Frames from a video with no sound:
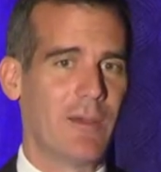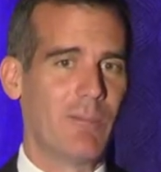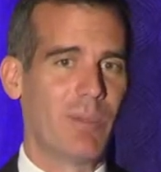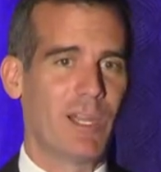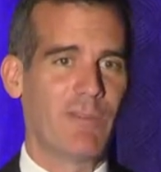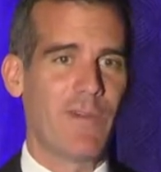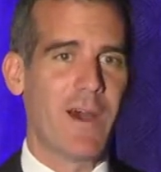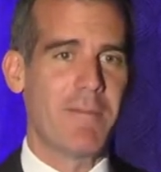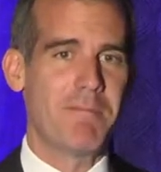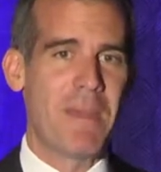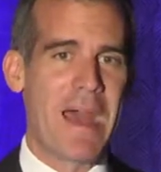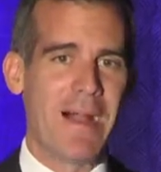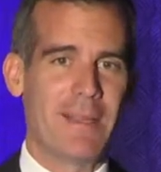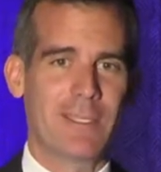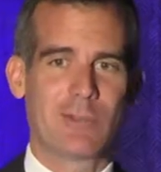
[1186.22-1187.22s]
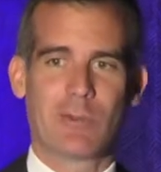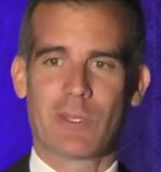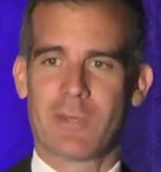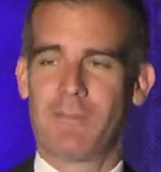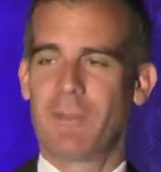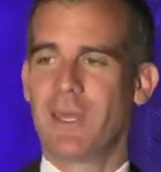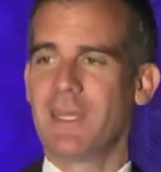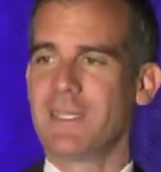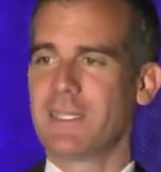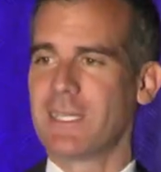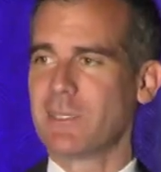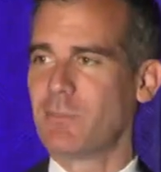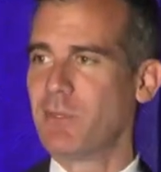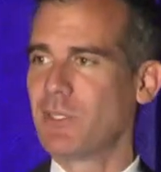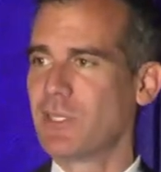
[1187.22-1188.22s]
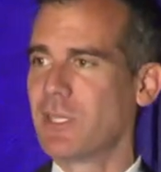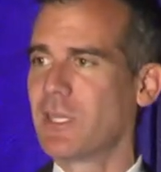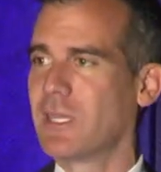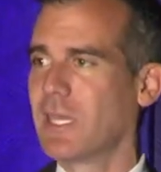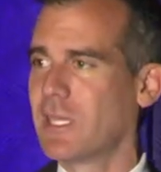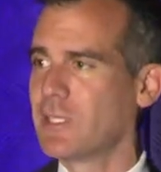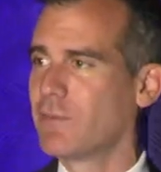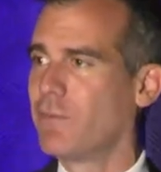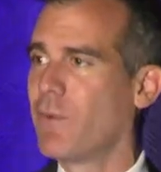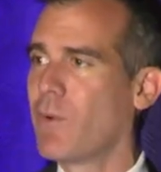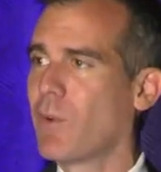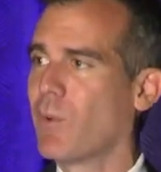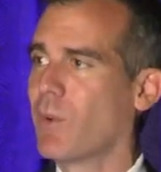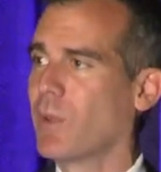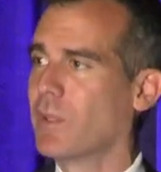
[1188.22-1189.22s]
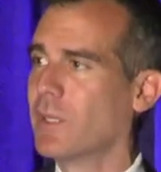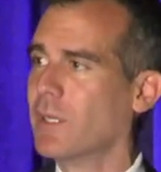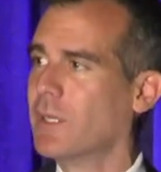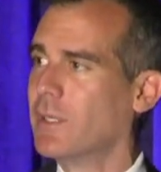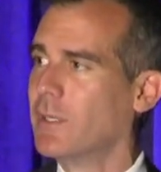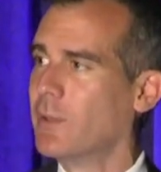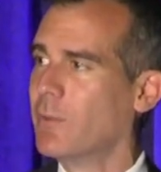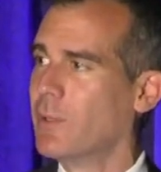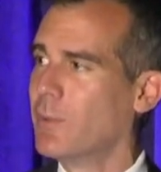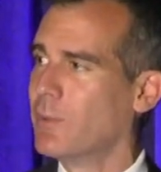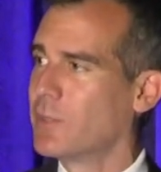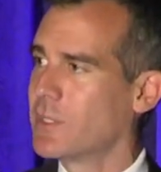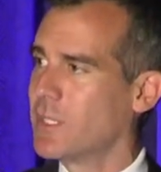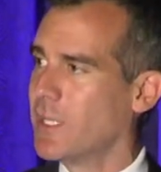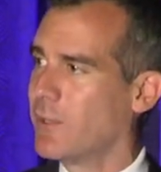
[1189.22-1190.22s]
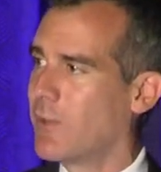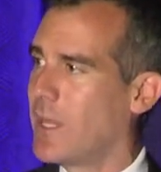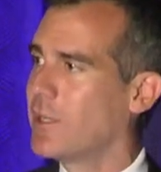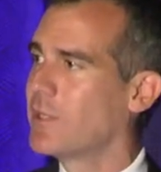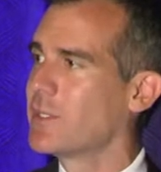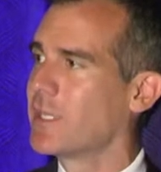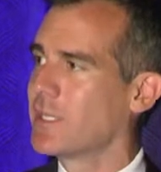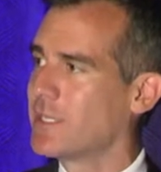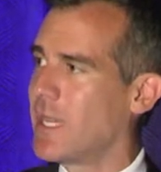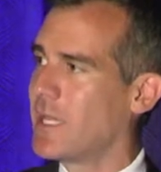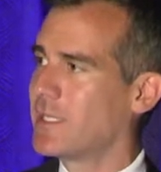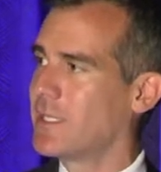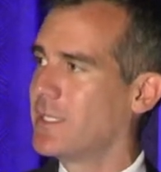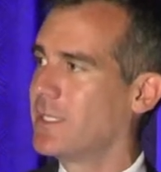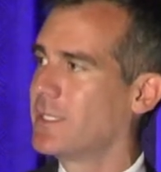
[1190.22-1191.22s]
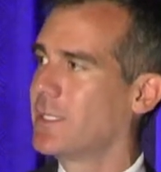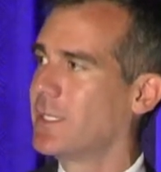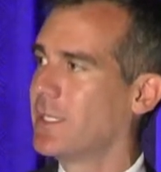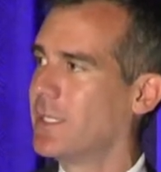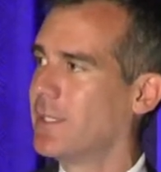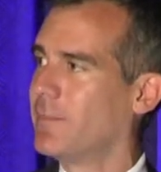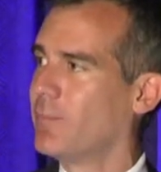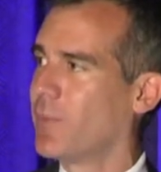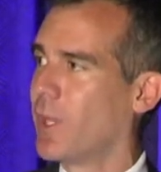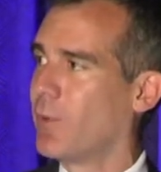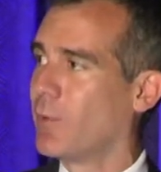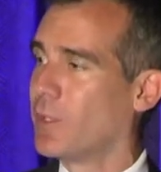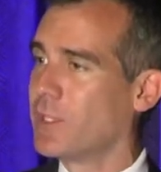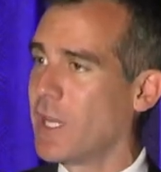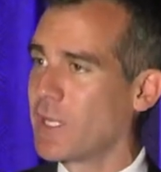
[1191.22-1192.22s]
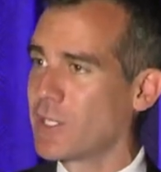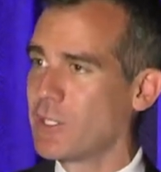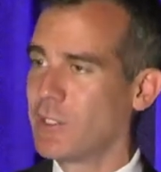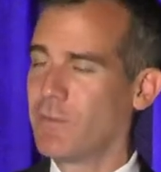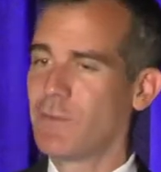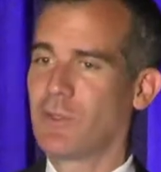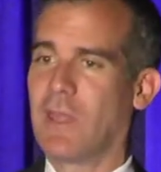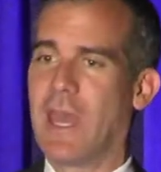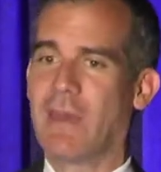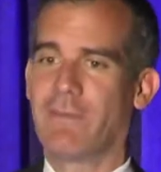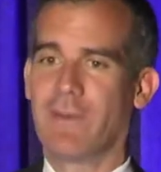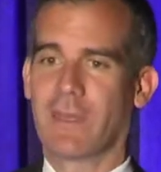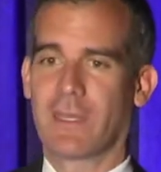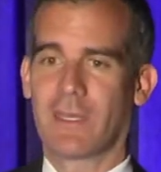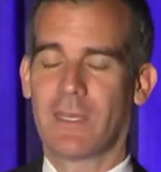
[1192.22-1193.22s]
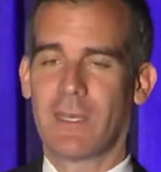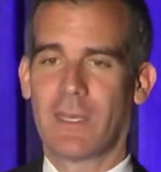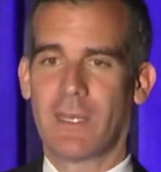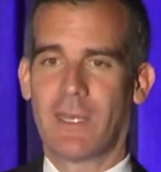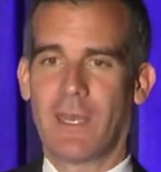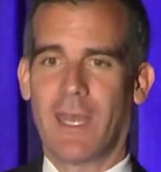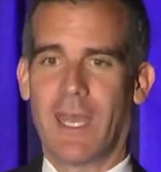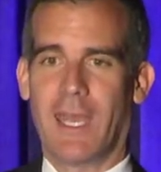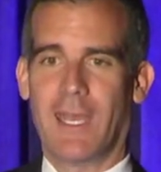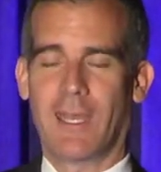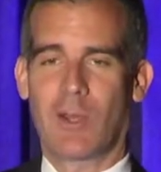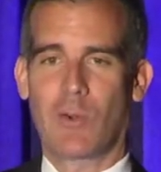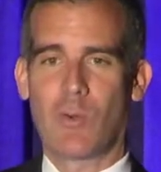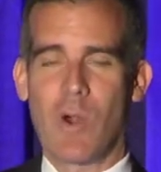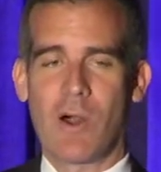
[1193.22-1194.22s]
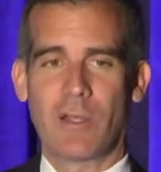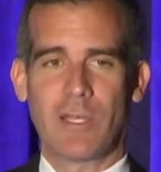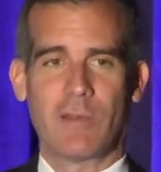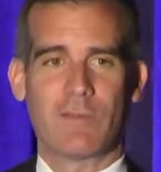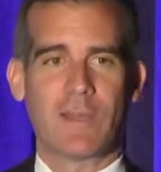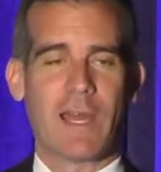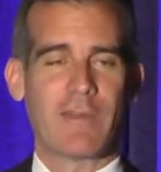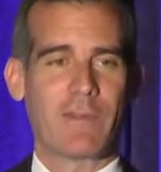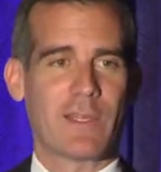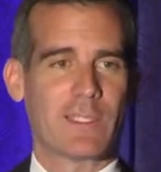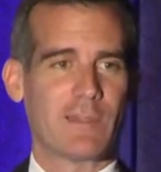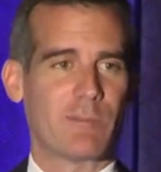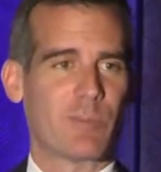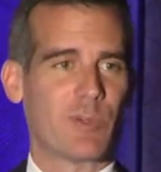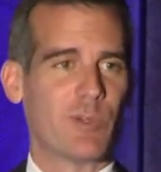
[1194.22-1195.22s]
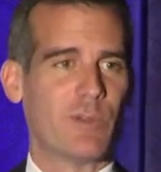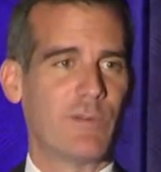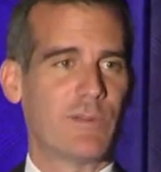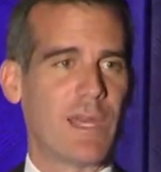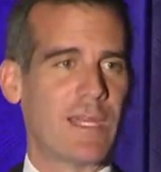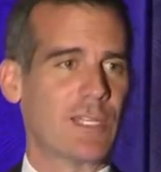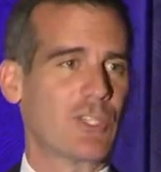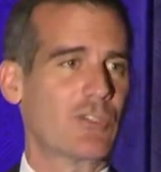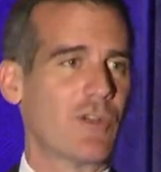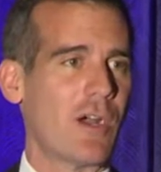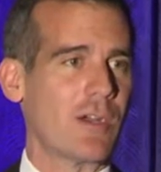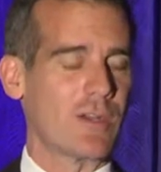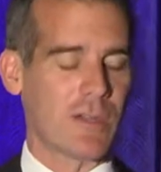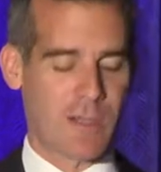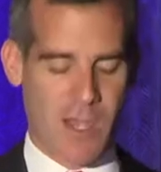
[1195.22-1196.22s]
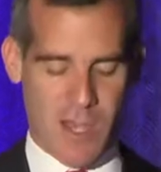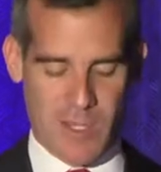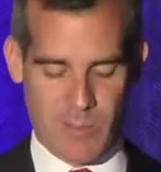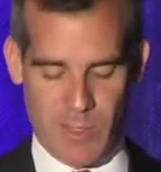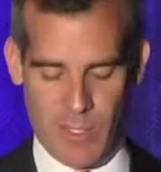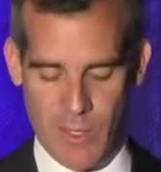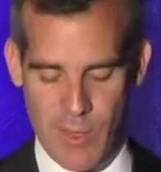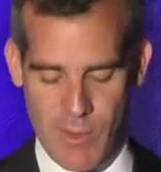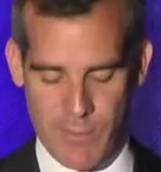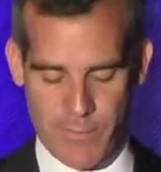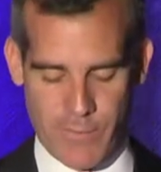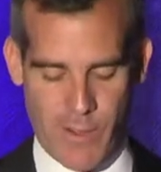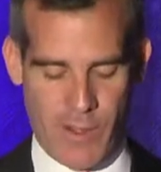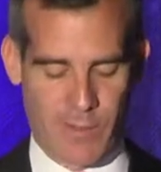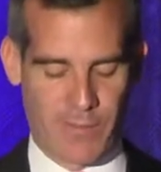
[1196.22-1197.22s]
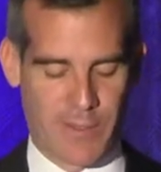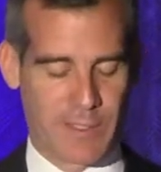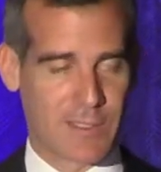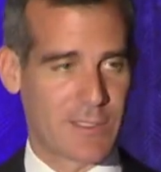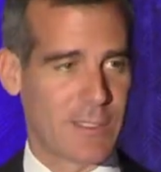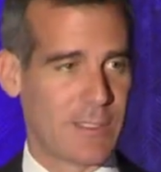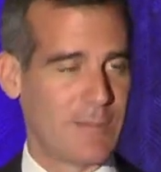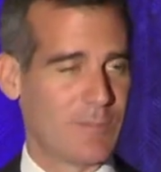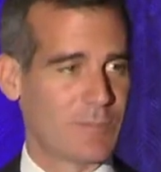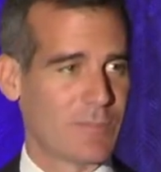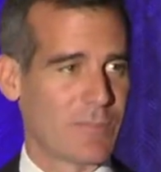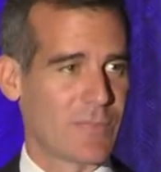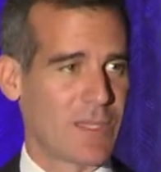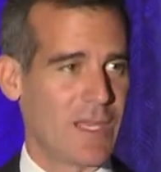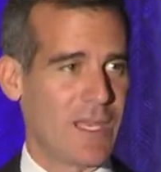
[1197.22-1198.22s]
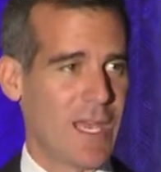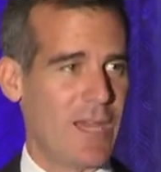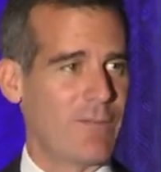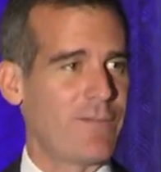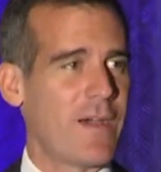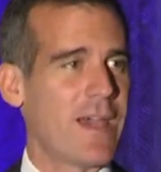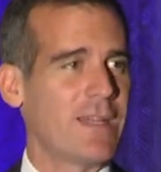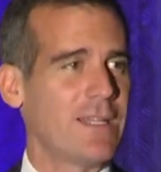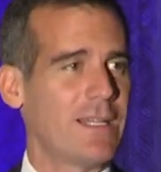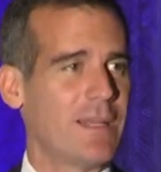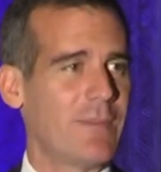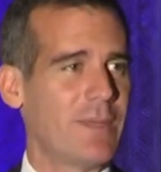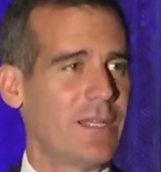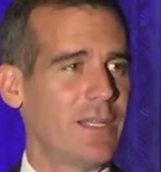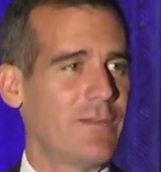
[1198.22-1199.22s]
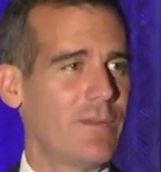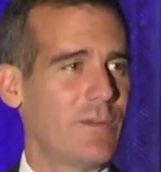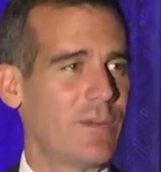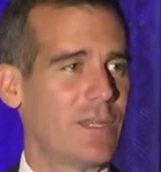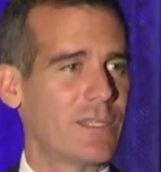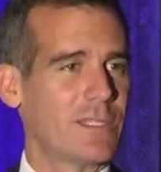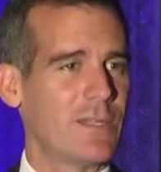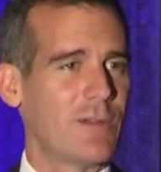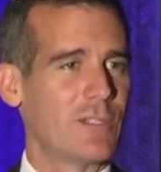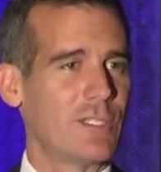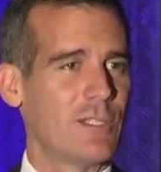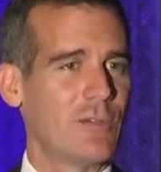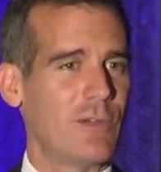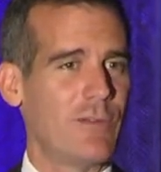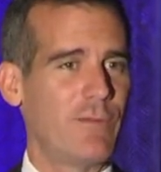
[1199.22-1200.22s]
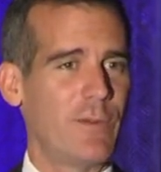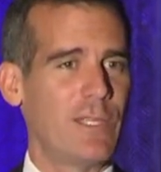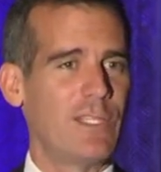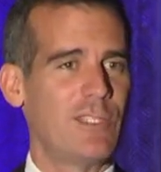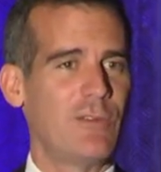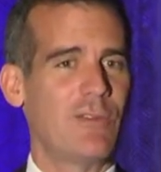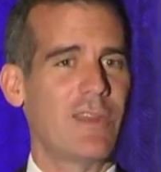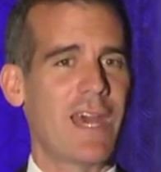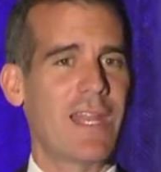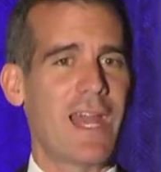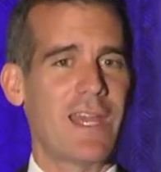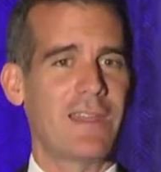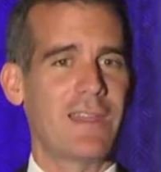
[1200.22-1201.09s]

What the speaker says: But if on balance we're the place that's pushing things forward, we will see greater successes, reduction of traffic, a quality of life that's improved, and a stronger economy for all of us. And finally, let me leave you with this note too. If we do that, I